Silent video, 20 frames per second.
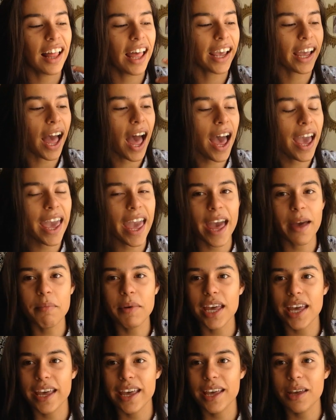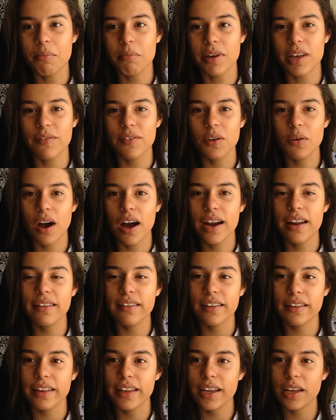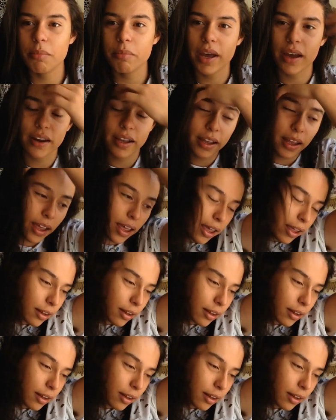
Like, I am him, if you honestly think about it.